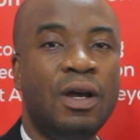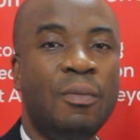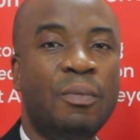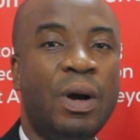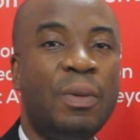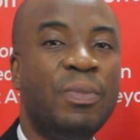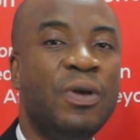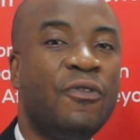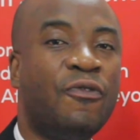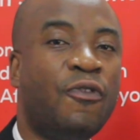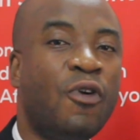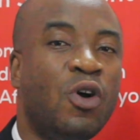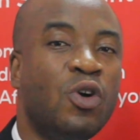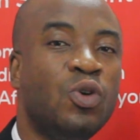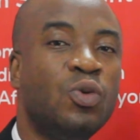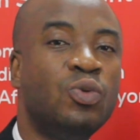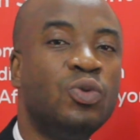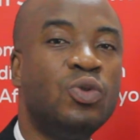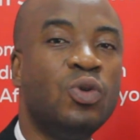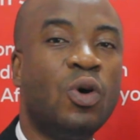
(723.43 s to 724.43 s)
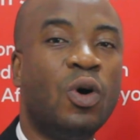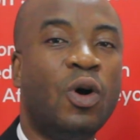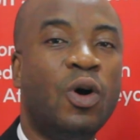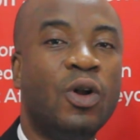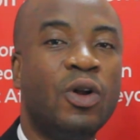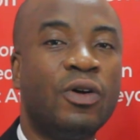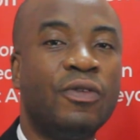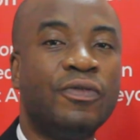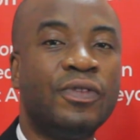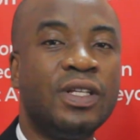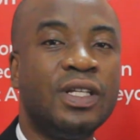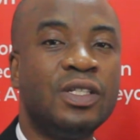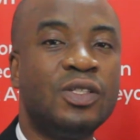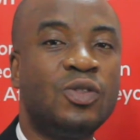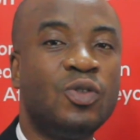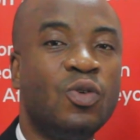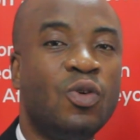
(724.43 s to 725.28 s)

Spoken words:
But before you do all of this,